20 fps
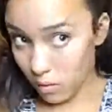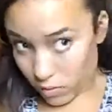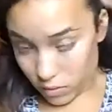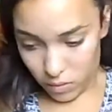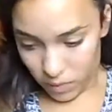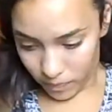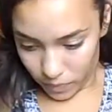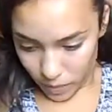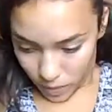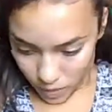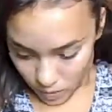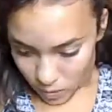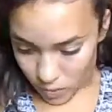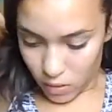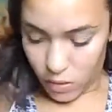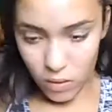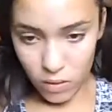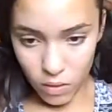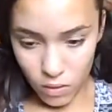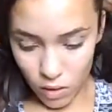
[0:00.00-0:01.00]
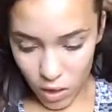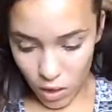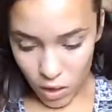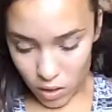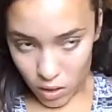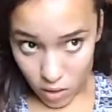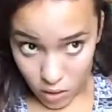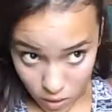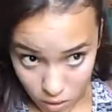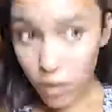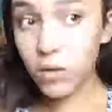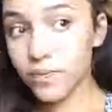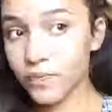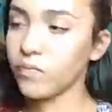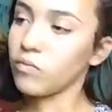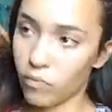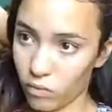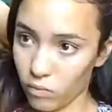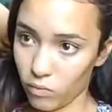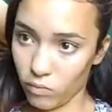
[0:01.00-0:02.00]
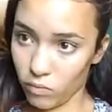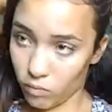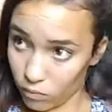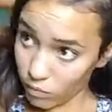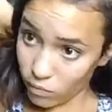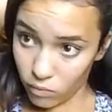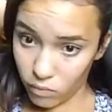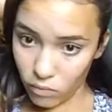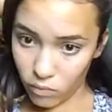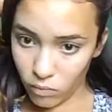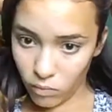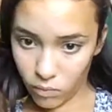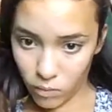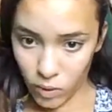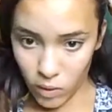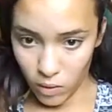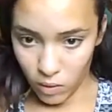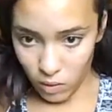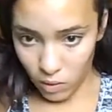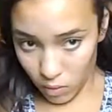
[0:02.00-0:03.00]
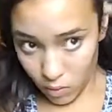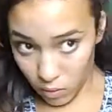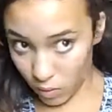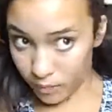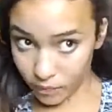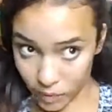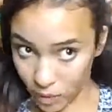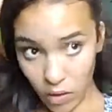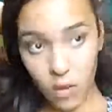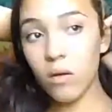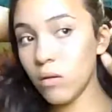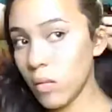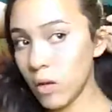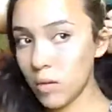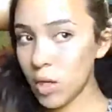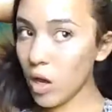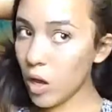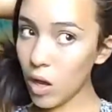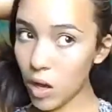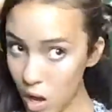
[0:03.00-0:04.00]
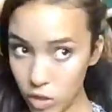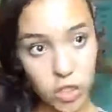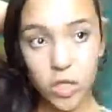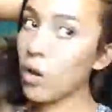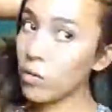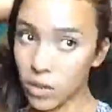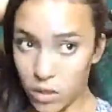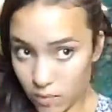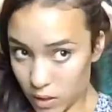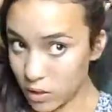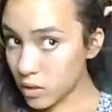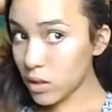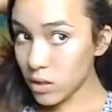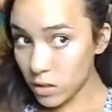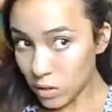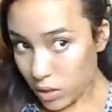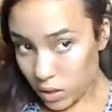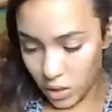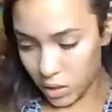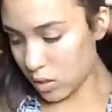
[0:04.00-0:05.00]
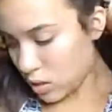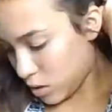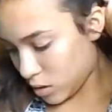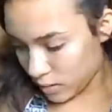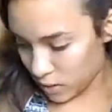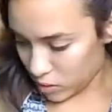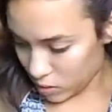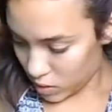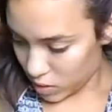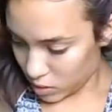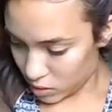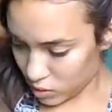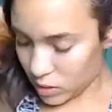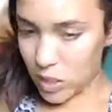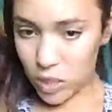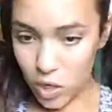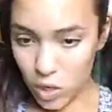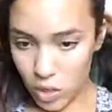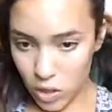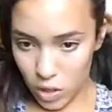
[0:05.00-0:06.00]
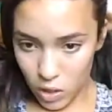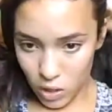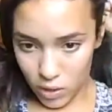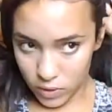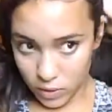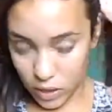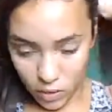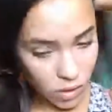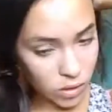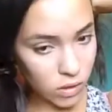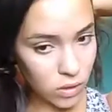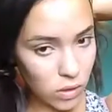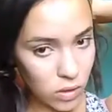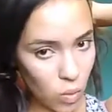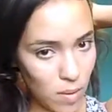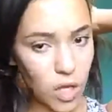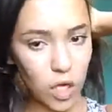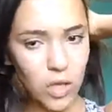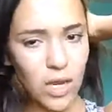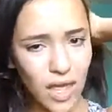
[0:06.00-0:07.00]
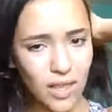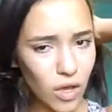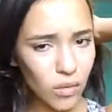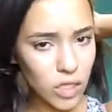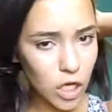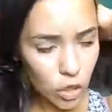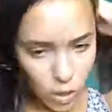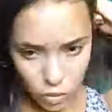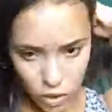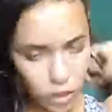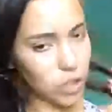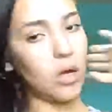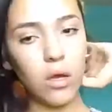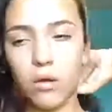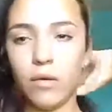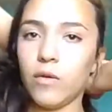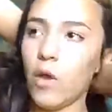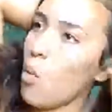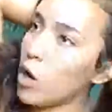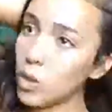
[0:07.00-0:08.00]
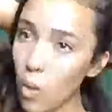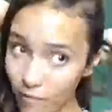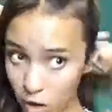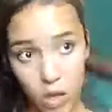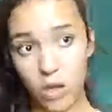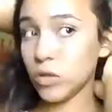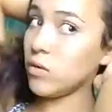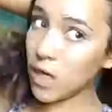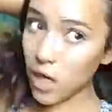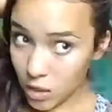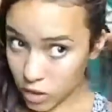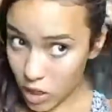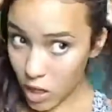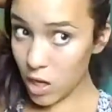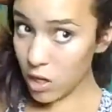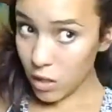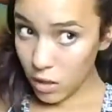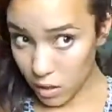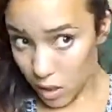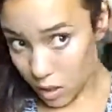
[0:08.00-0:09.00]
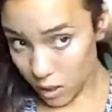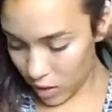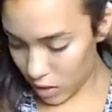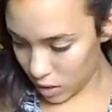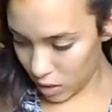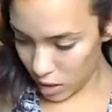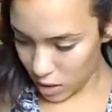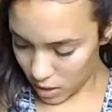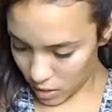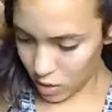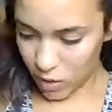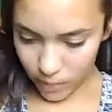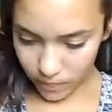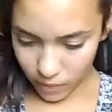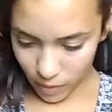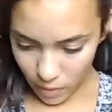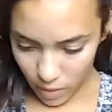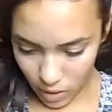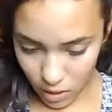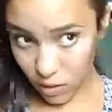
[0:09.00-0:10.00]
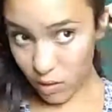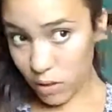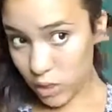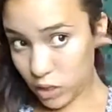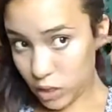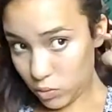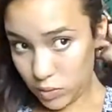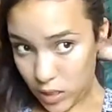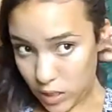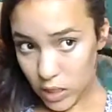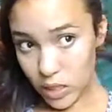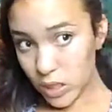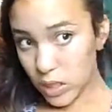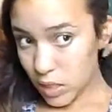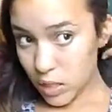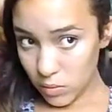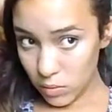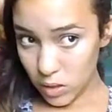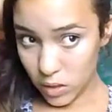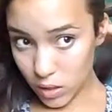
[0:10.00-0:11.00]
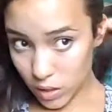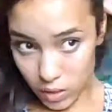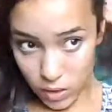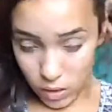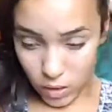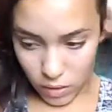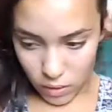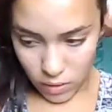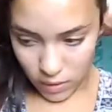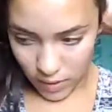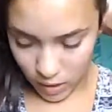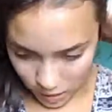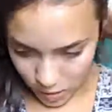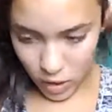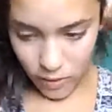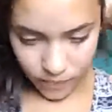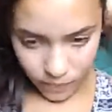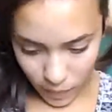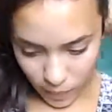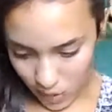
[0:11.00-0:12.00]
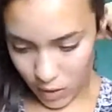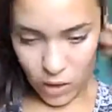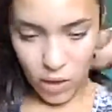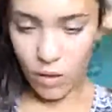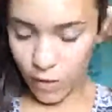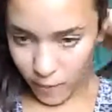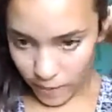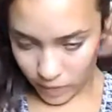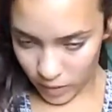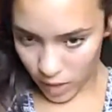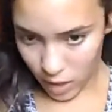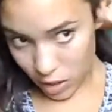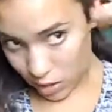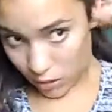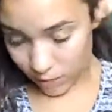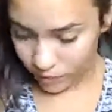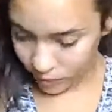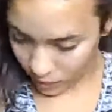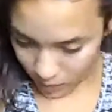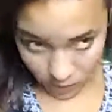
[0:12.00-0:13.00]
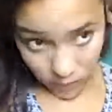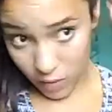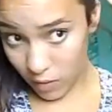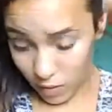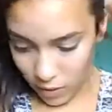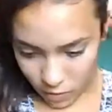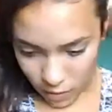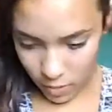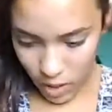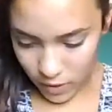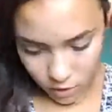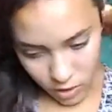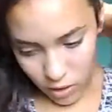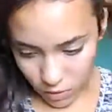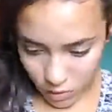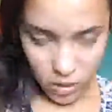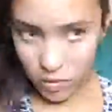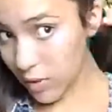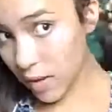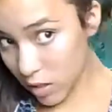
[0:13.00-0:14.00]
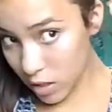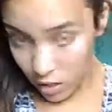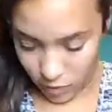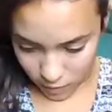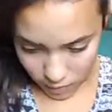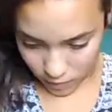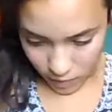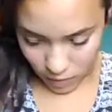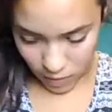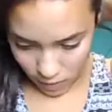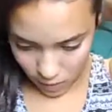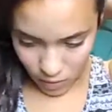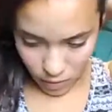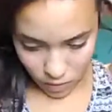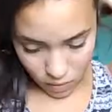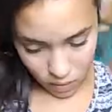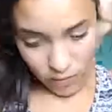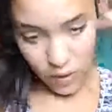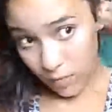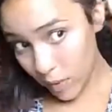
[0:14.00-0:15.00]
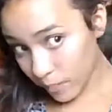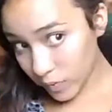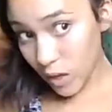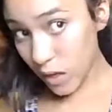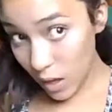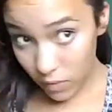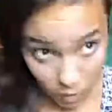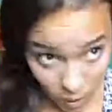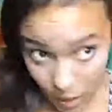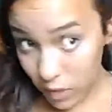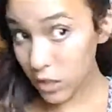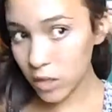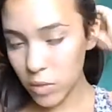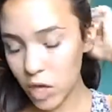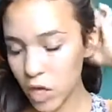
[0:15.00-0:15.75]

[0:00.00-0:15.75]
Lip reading: get more hair, and then I'm actually going to be tying that off so that the hair is loose on the bottom and not braided. So I'm actually going to do the other side of my head off camera, so I will be back with you guys once that side of my head is done.